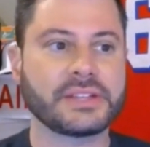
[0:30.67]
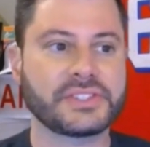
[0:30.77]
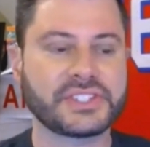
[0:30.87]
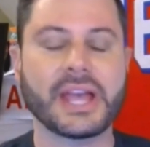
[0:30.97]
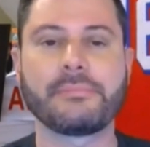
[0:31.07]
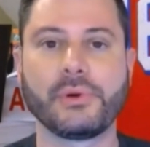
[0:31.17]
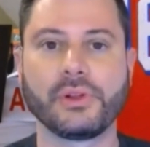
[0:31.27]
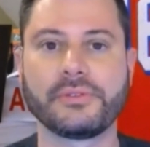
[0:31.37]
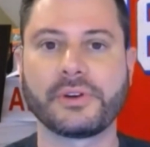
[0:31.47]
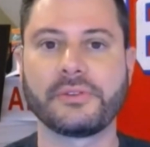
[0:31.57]

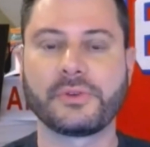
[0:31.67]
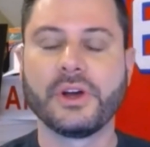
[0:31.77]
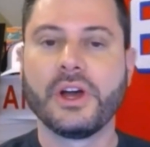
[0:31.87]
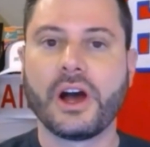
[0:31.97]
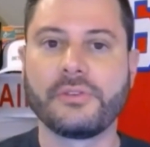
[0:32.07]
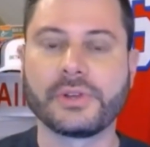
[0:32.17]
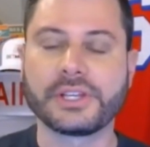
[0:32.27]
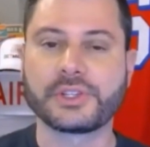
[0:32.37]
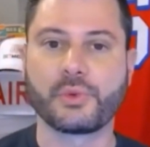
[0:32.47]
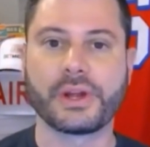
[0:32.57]
sample of
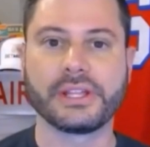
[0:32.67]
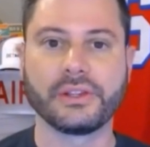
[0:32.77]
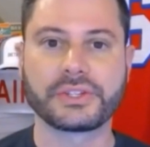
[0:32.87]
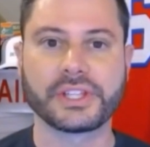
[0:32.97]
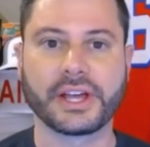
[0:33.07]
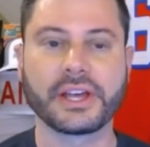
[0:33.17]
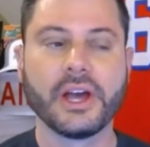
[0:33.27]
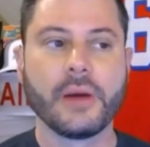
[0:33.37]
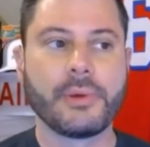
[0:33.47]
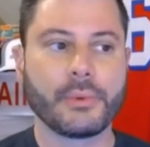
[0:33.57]
at least what he looks like.
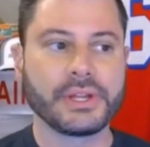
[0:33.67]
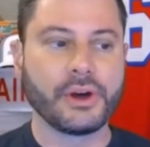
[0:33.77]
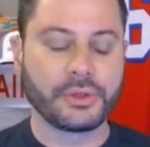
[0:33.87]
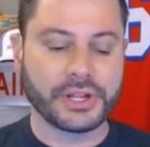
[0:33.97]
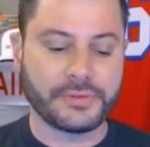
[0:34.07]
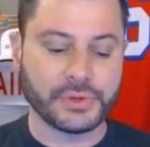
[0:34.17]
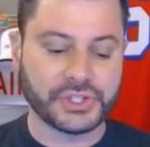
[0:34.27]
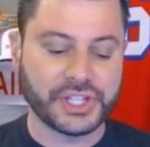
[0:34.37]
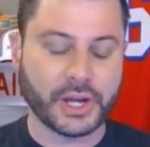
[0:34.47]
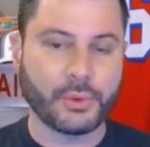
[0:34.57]
But we know that if you
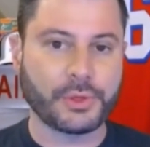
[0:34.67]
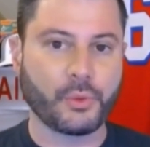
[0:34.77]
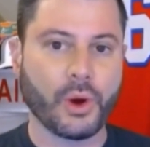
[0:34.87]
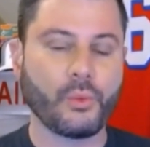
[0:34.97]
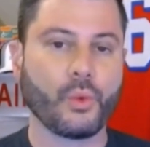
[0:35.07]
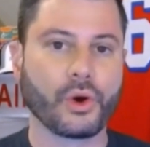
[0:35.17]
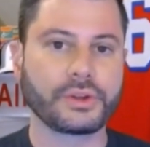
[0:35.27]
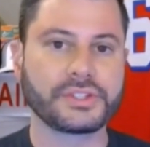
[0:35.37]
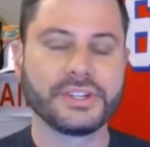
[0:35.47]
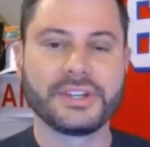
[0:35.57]
stick with what
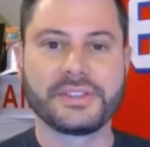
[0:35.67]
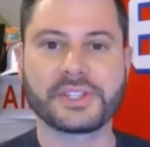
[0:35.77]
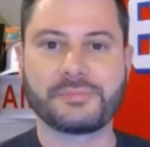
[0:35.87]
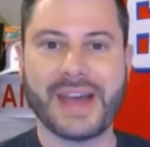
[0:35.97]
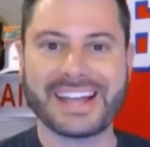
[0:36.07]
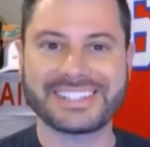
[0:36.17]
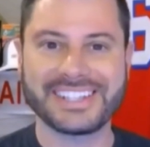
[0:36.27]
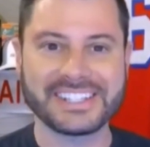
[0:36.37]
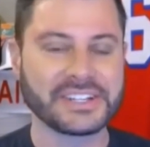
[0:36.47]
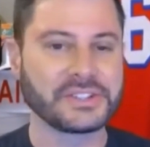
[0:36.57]
worked this past
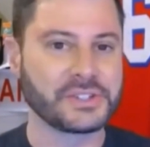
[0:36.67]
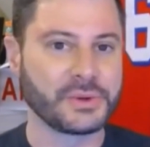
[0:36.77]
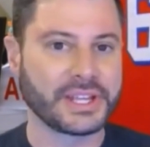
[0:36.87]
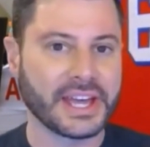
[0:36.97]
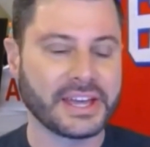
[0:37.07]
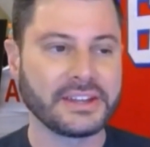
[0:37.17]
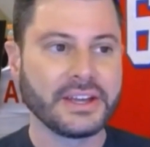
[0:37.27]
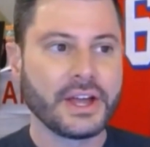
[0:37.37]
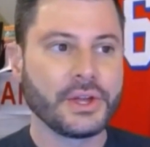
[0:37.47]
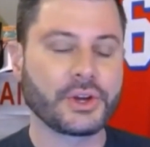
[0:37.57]
season and do it
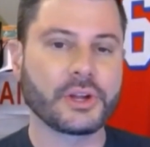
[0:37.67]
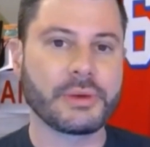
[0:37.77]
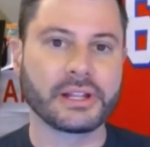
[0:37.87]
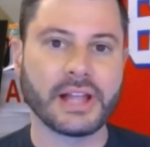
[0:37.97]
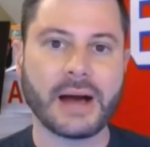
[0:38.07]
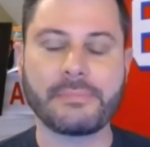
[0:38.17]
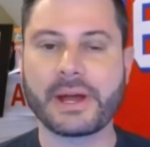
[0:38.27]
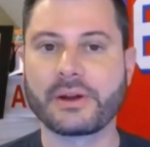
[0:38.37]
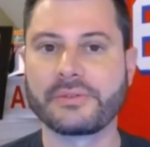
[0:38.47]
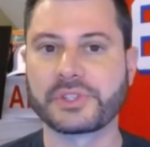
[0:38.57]
again, you're going to be in a
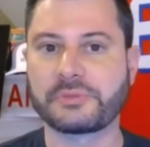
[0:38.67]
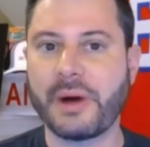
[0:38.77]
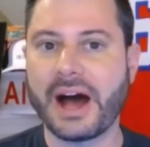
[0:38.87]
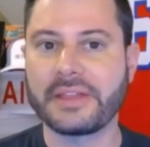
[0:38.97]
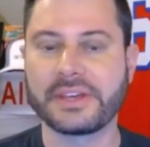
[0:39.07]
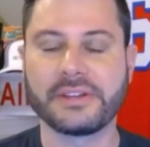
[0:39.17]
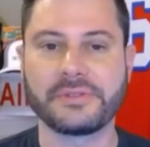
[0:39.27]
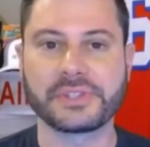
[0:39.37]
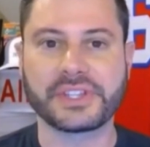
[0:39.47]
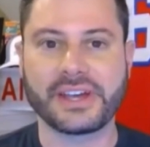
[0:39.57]
lot better of a spot than
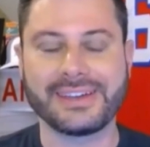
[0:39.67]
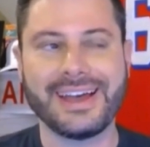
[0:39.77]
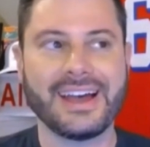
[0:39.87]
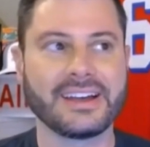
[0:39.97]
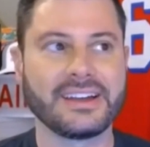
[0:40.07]
if you say,